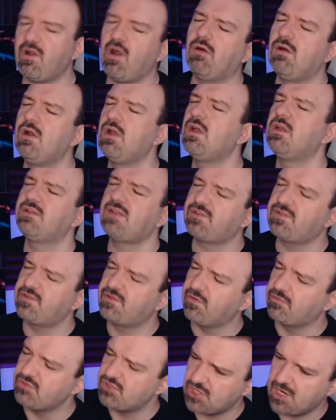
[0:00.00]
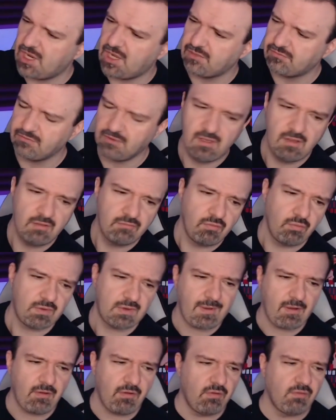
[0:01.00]
competitive fighter. That's not going to
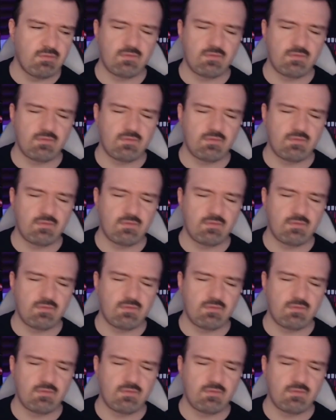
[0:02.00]
be...